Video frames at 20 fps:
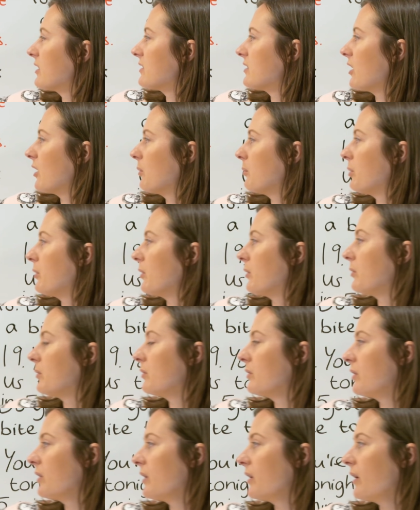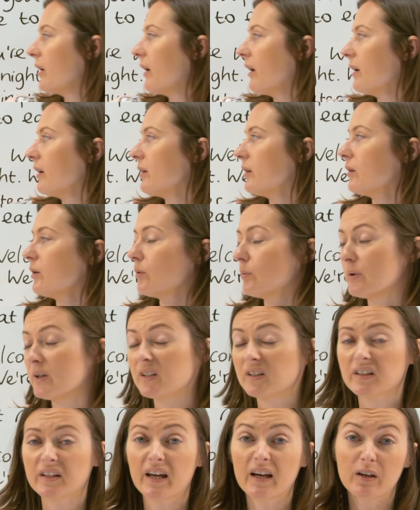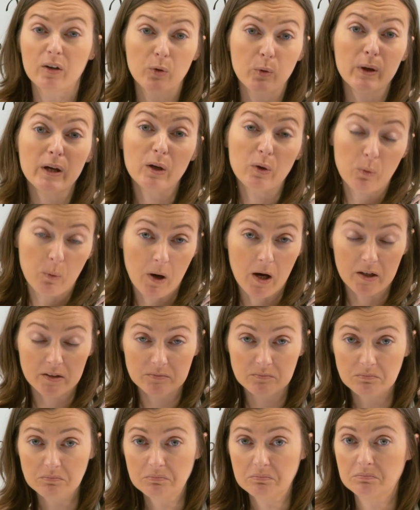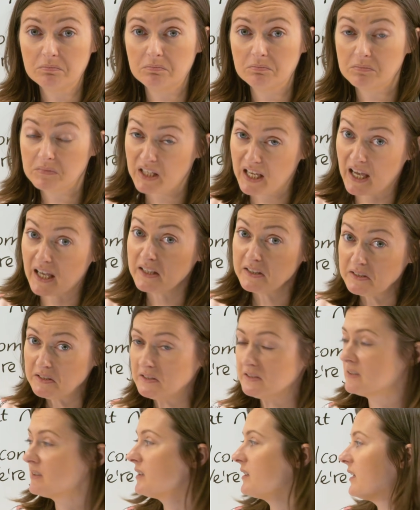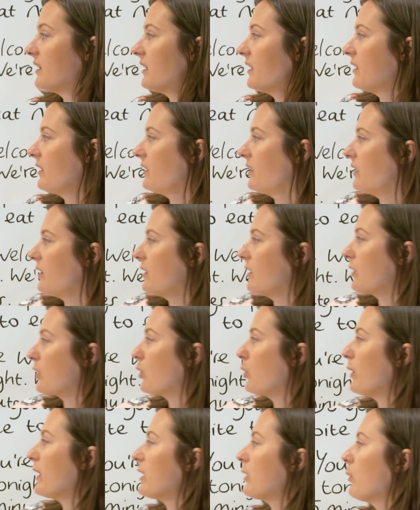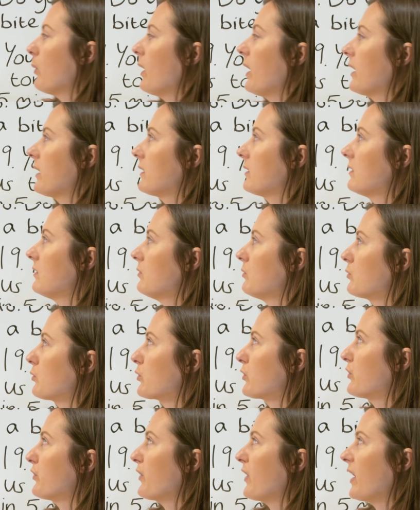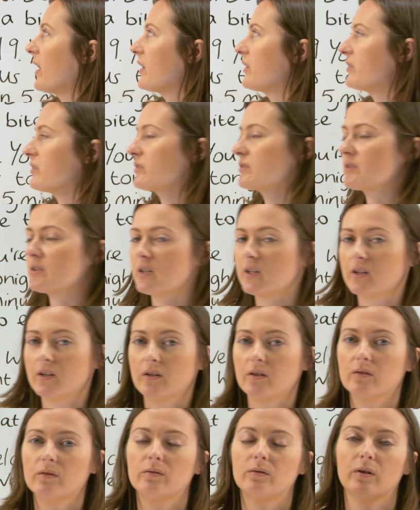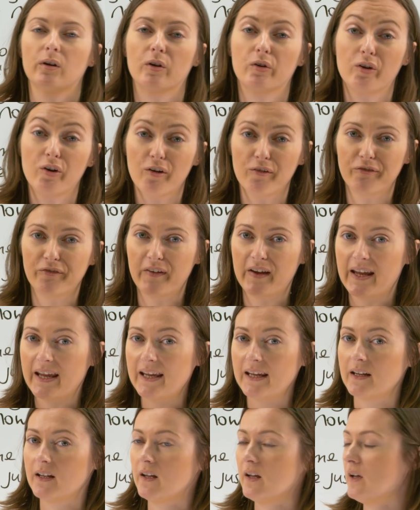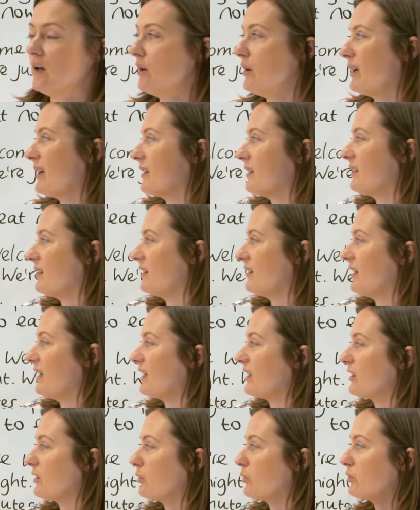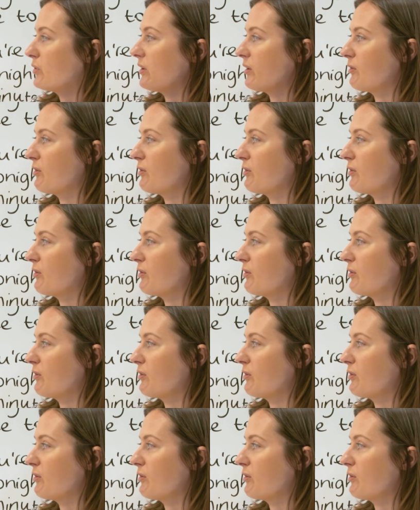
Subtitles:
example. We could get a quick one. Yes. A quick one refers to a coffee. It can also